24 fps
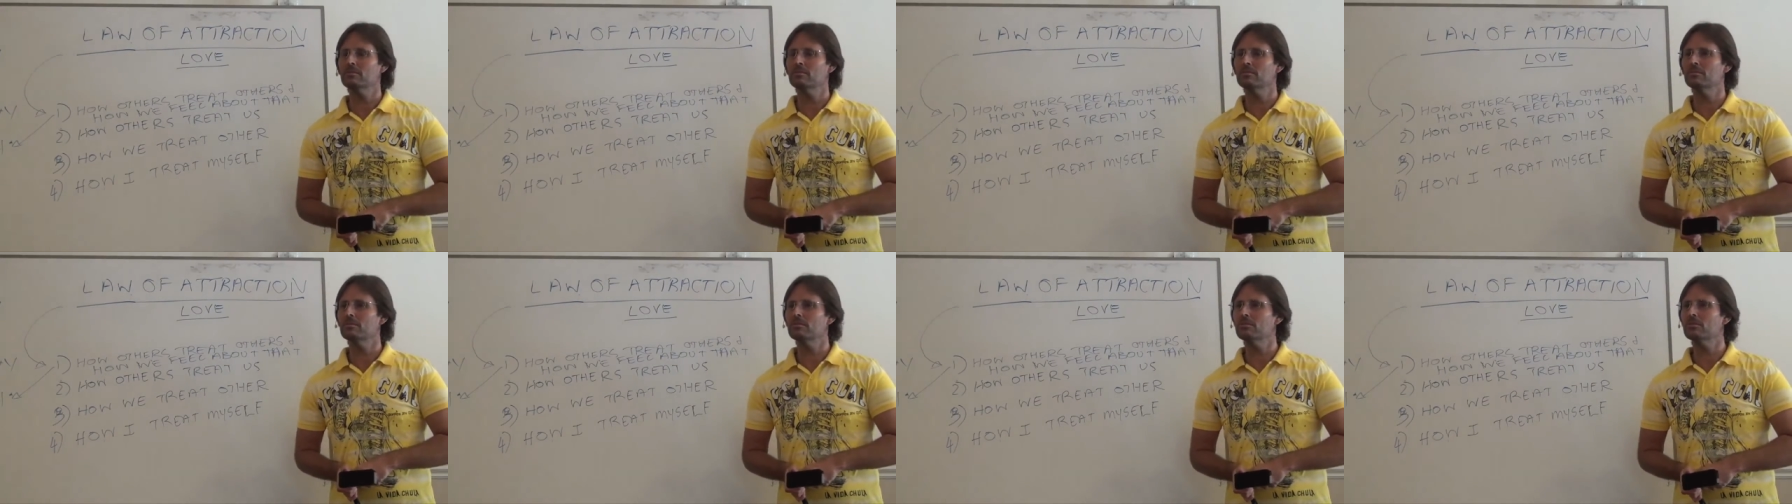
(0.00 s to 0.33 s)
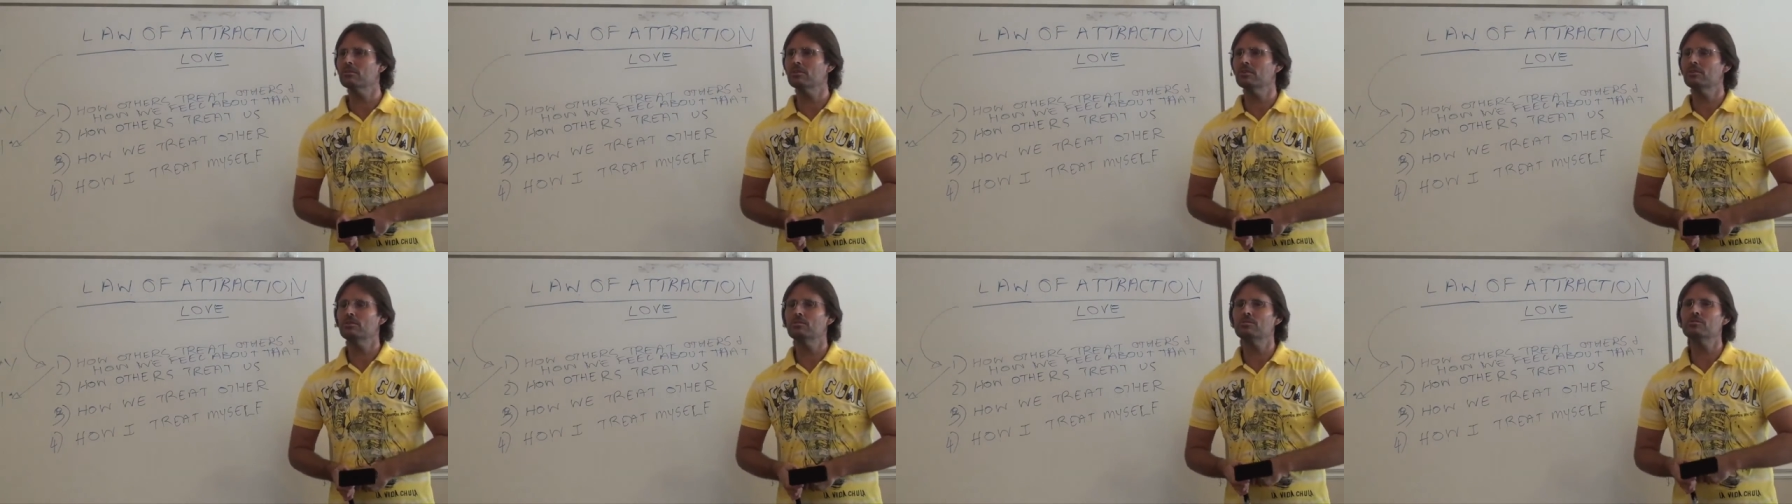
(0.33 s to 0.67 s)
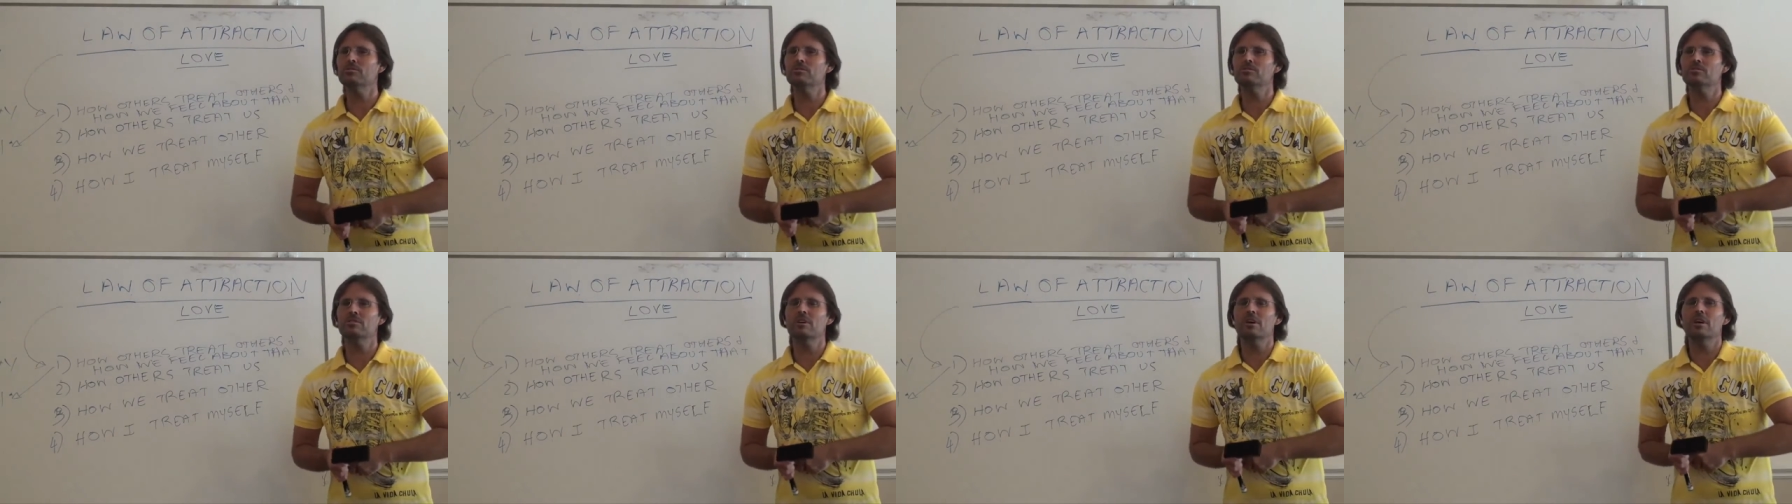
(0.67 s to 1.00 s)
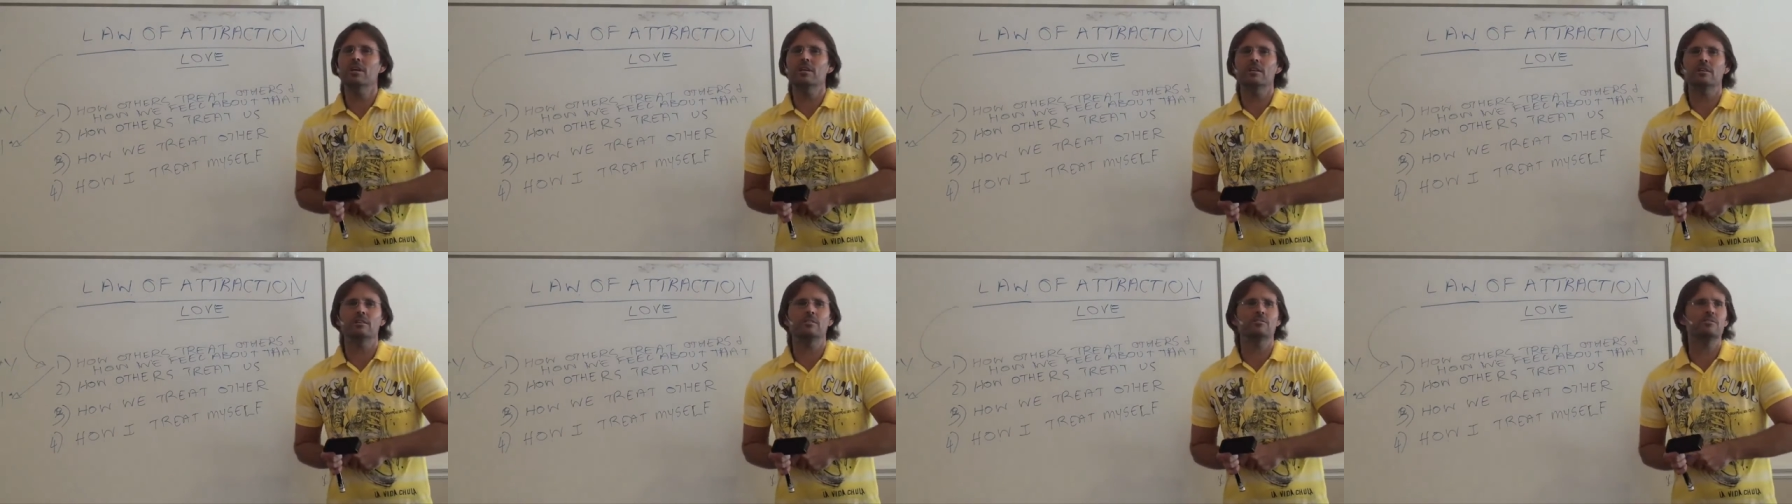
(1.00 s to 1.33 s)
You look at your
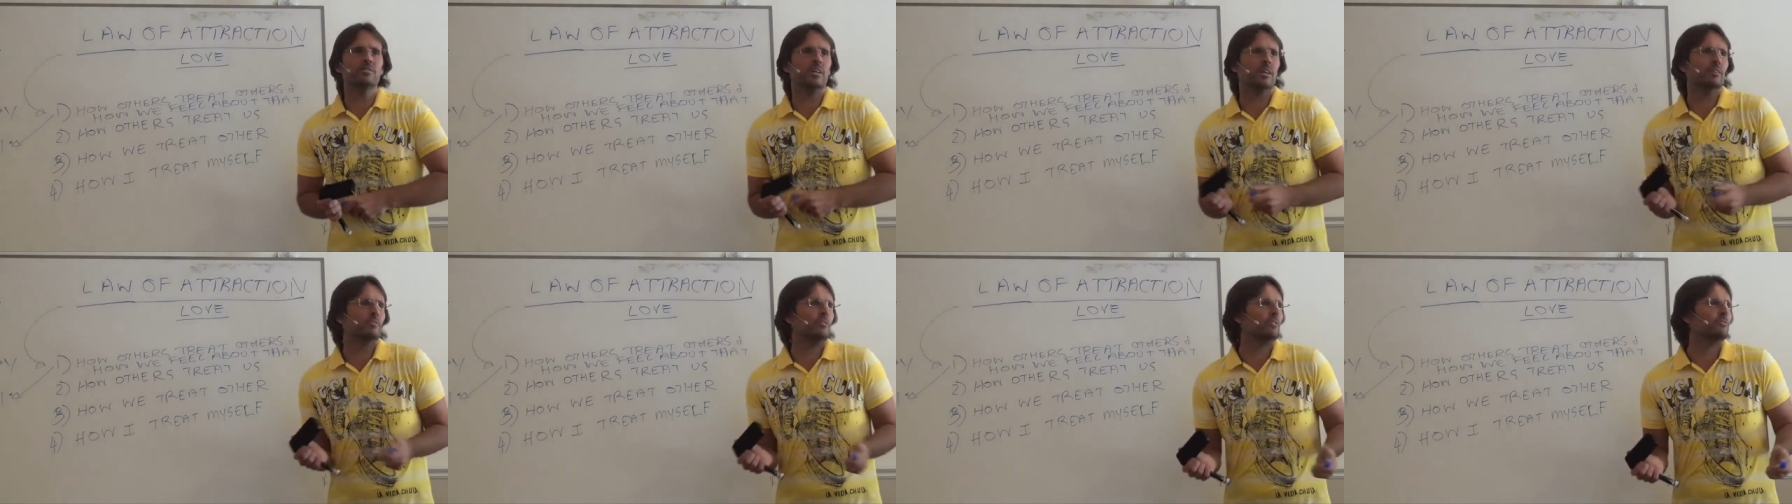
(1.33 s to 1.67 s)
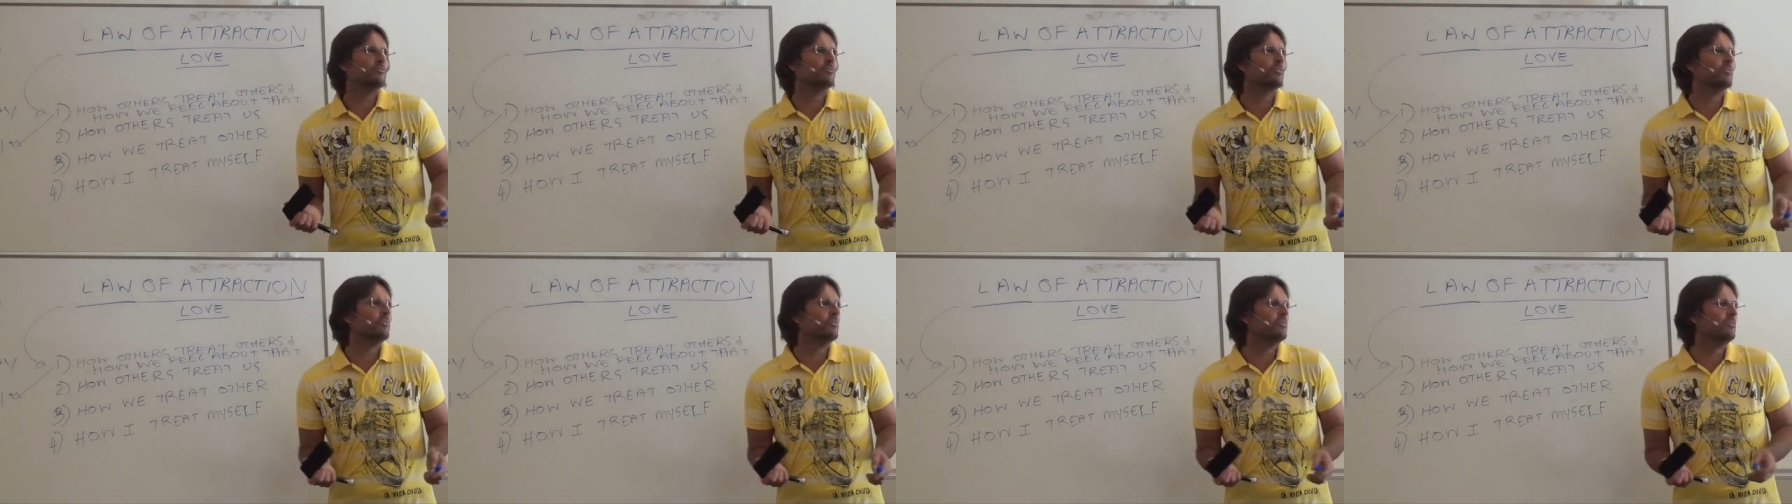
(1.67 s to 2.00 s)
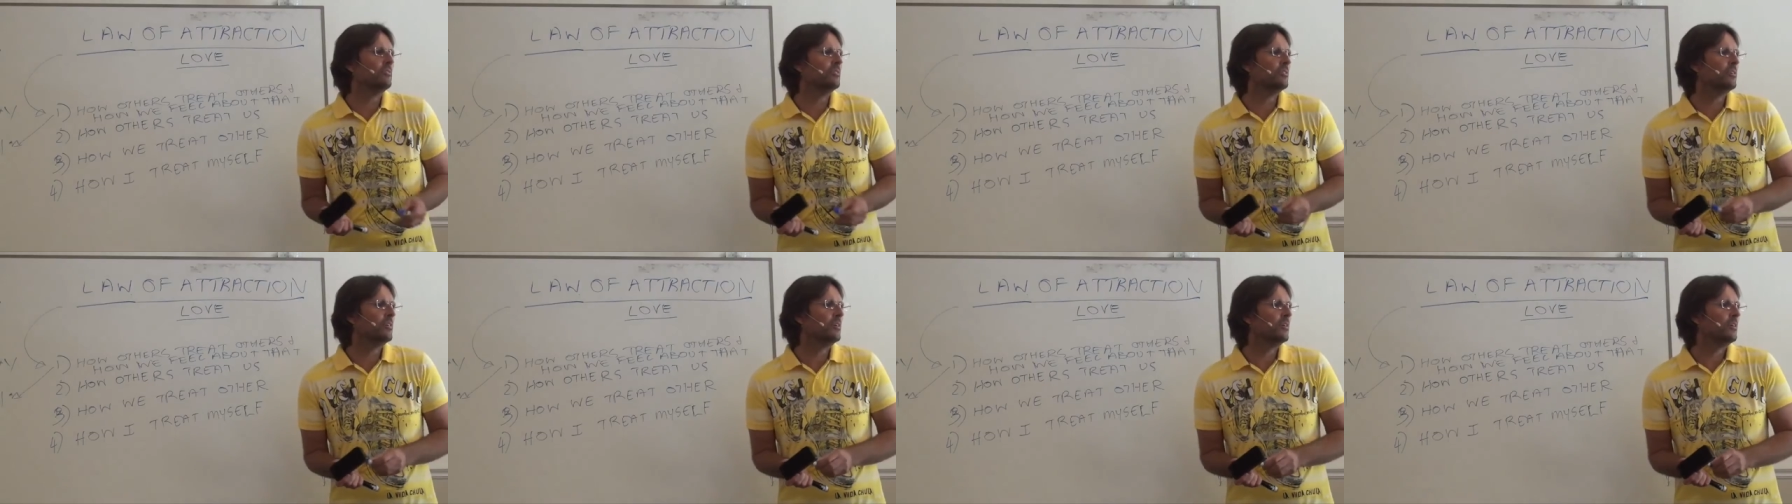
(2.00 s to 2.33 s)
society, isn't that not true?